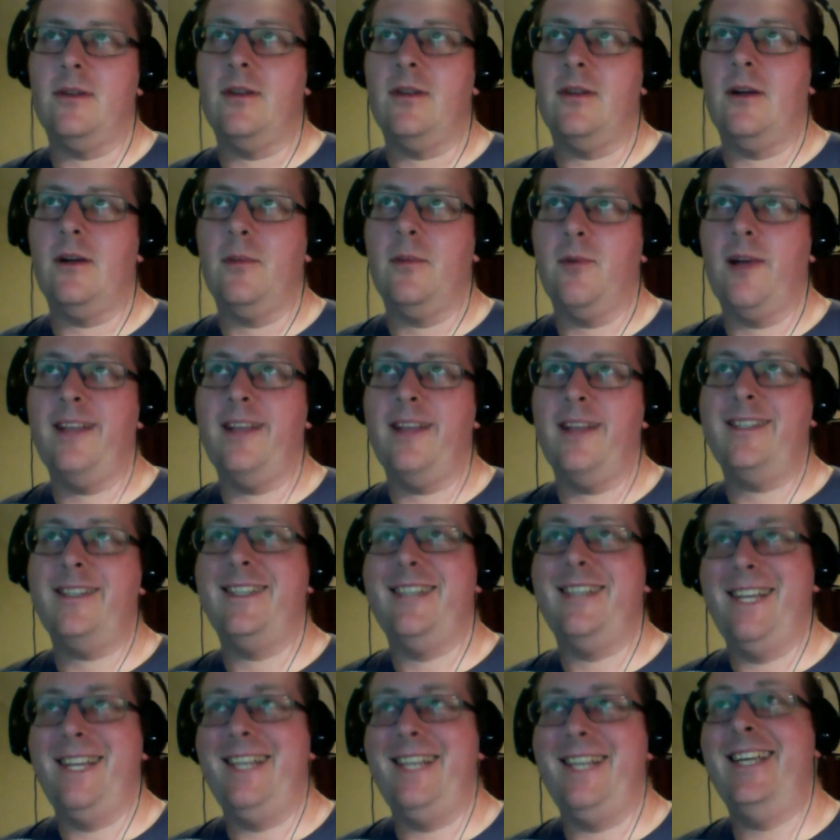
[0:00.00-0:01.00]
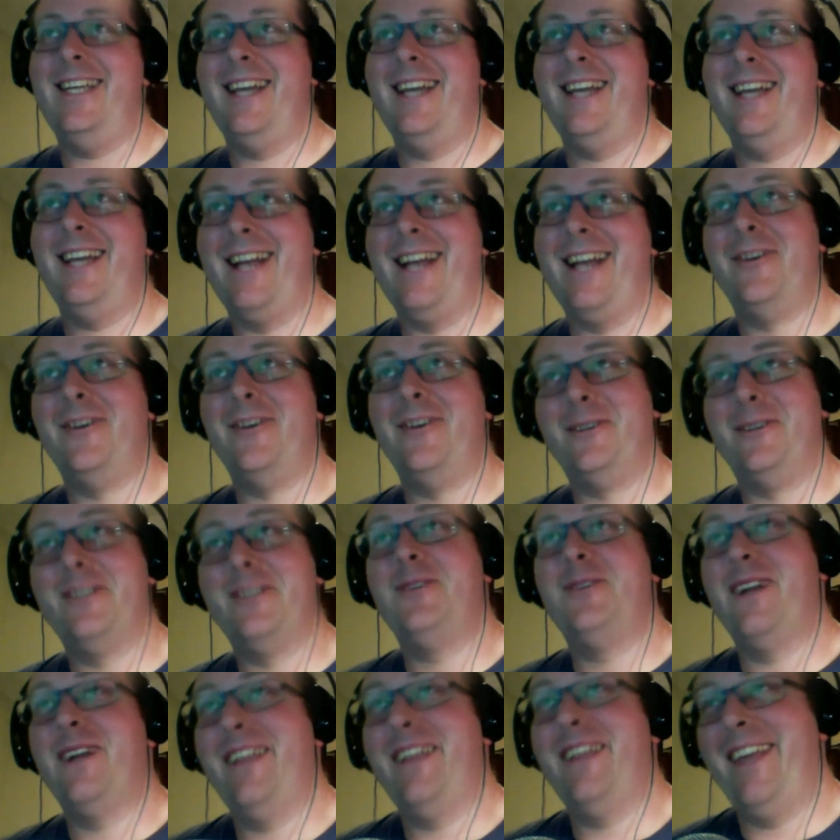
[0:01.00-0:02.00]
operates in India and not
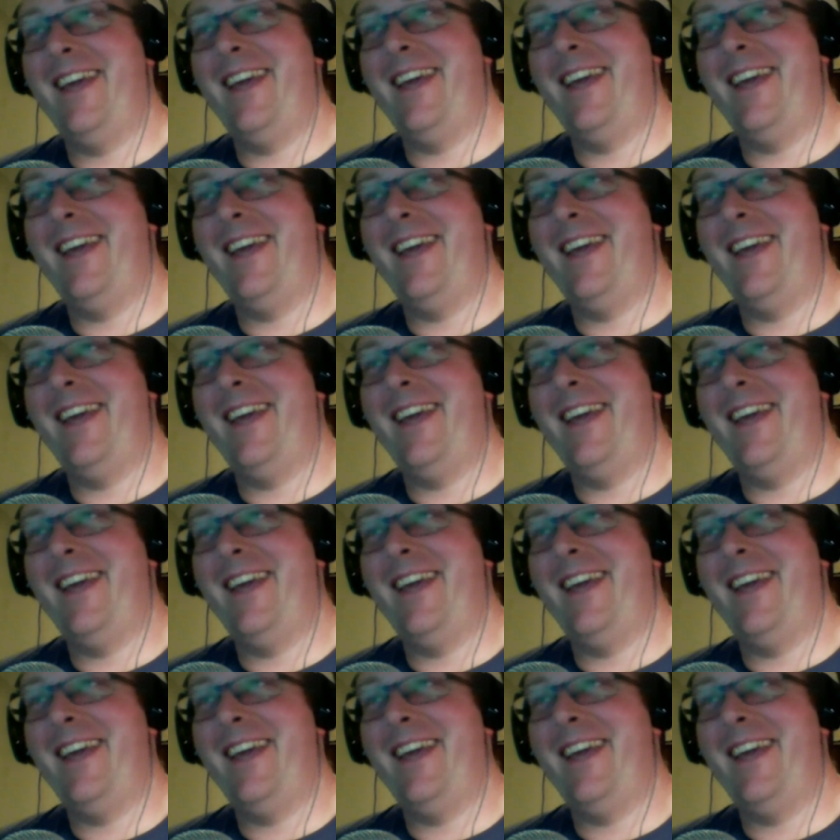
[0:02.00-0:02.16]
Australia.